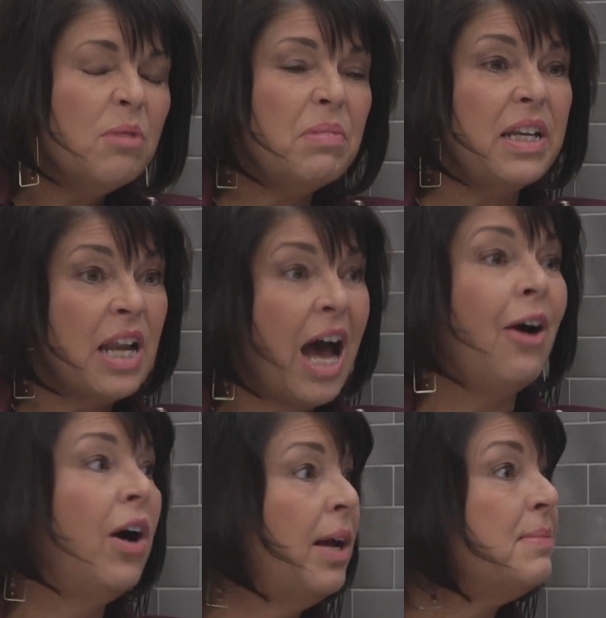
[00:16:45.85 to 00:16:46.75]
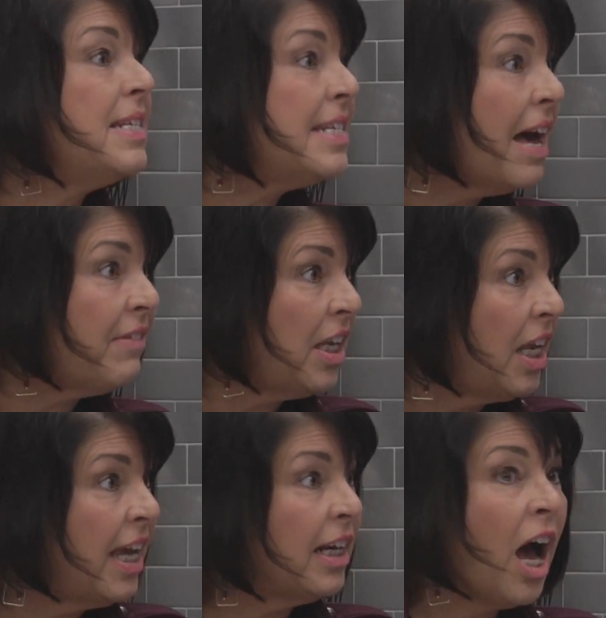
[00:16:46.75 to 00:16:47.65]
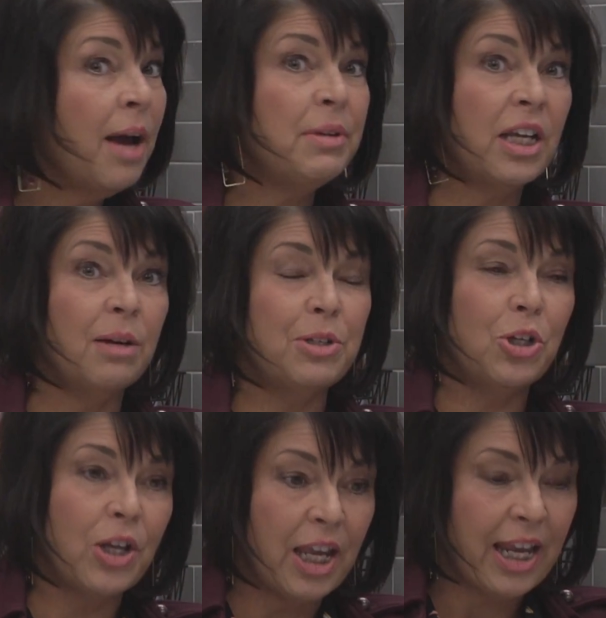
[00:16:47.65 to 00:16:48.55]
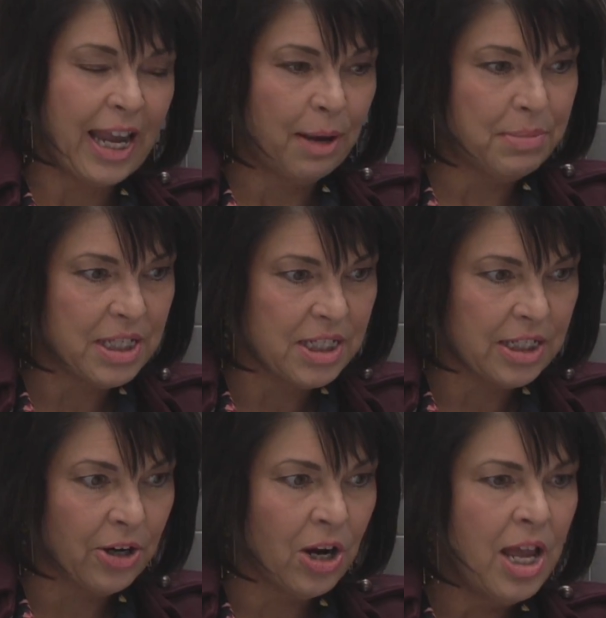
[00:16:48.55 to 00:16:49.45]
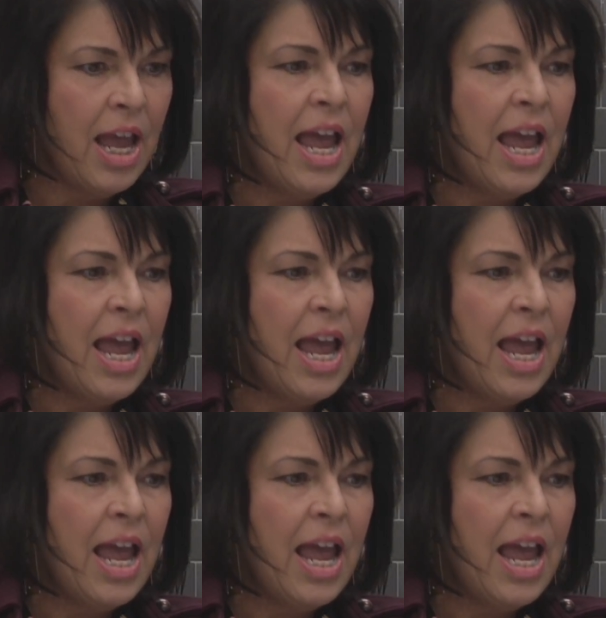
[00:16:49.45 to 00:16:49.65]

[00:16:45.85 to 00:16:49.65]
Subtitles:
But now I'm 7, and I'm going to come to cooking camp this year."